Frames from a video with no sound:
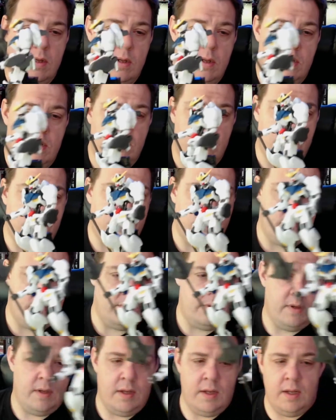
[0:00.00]

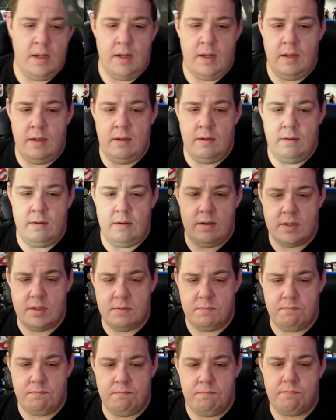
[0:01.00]
Looks
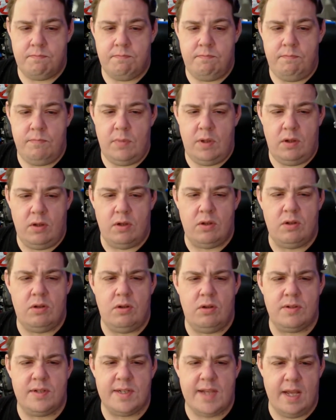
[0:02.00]
a
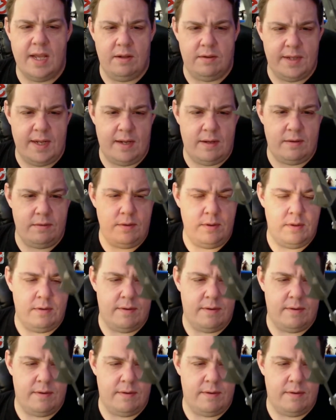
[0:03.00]
little scaled down,